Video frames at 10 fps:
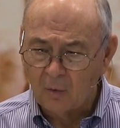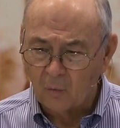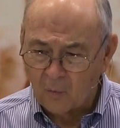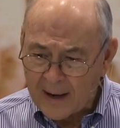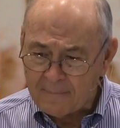
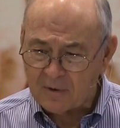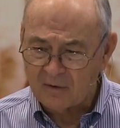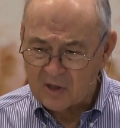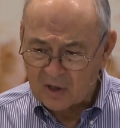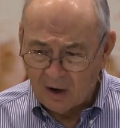raped
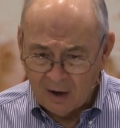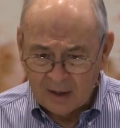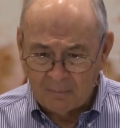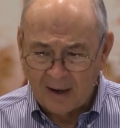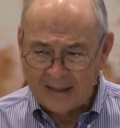this
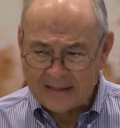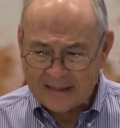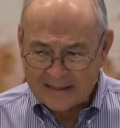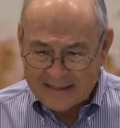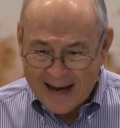concubine
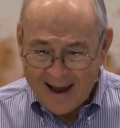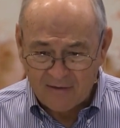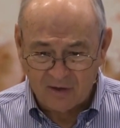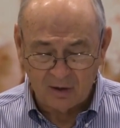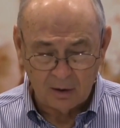to death?